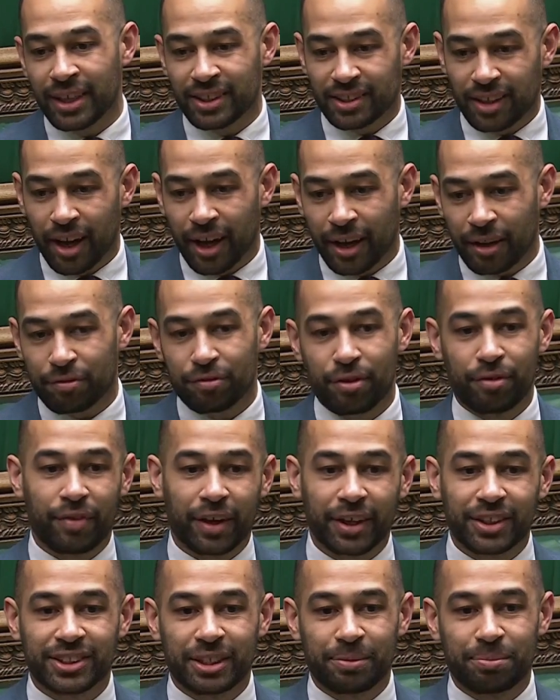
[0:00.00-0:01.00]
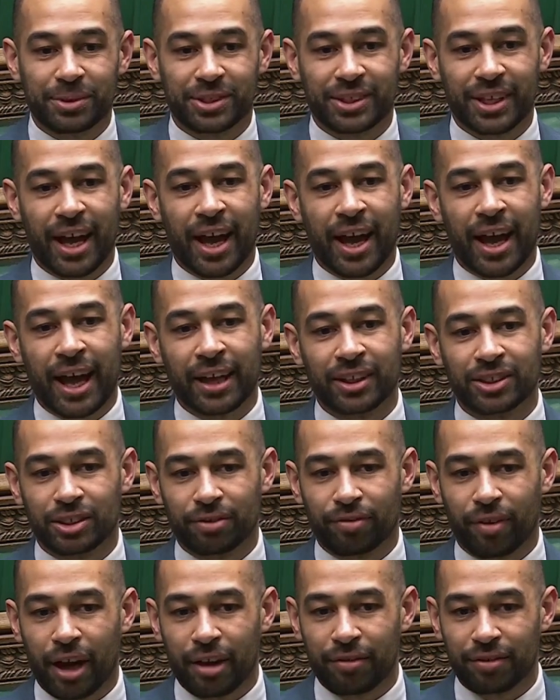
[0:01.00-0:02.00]
is like for victims
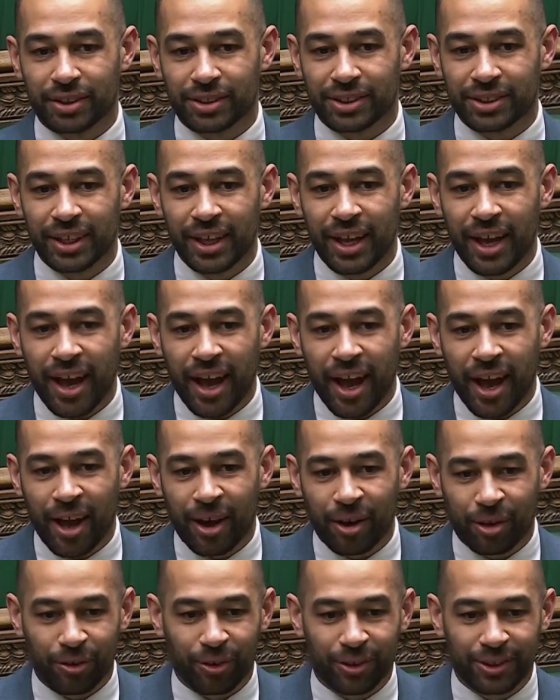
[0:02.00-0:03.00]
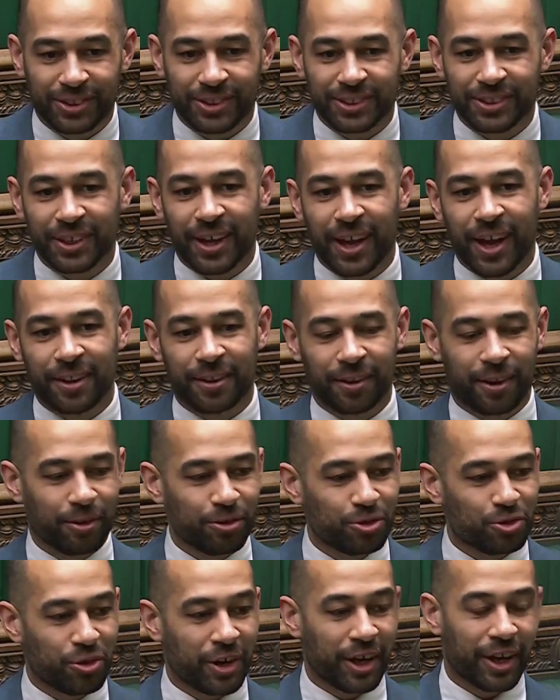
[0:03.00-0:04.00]
and survivors across the
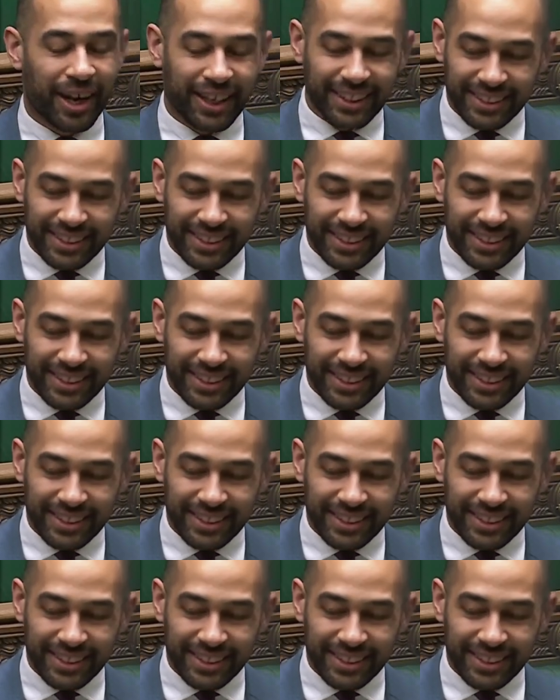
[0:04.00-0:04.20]
country.